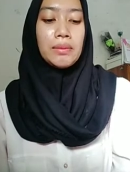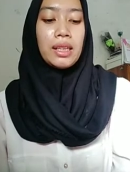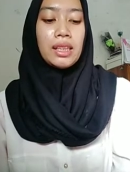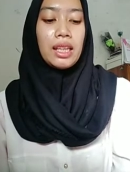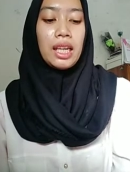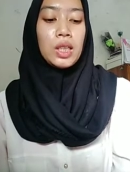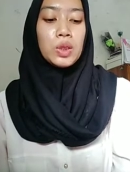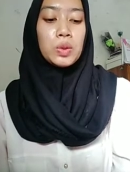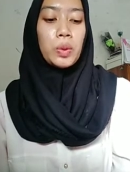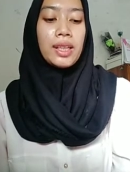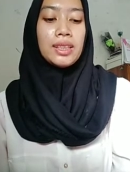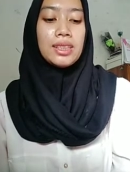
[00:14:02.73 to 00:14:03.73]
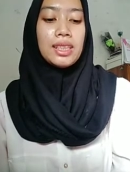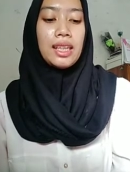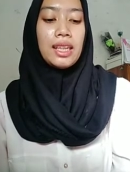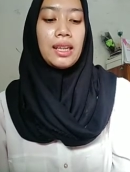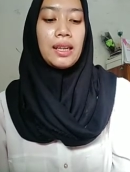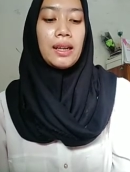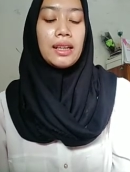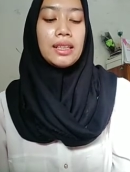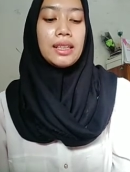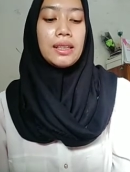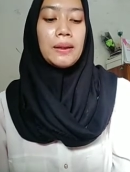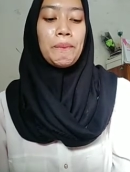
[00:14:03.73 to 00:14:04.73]
meeting 20
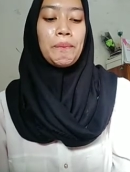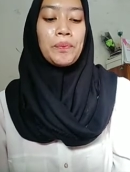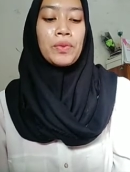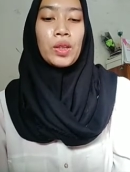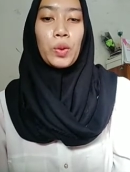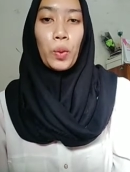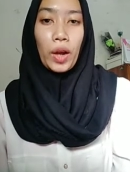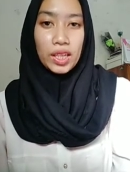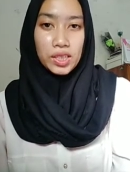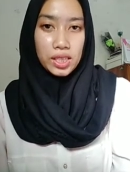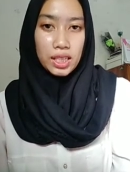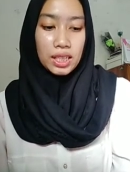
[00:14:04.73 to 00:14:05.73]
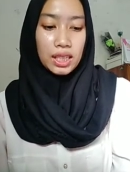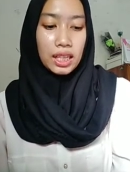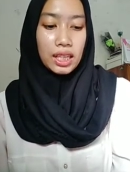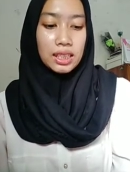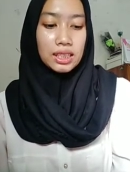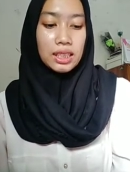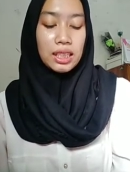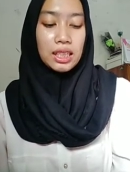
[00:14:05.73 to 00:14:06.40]
question and